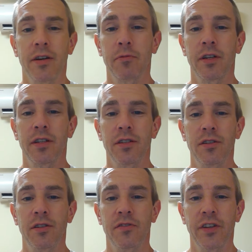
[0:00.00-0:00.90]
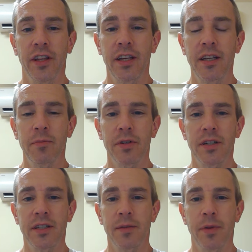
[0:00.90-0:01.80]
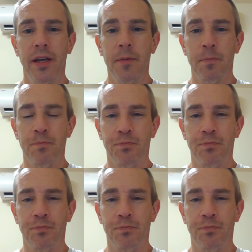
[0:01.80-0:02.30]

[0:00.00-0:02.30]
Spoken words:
wanted to fill in and participate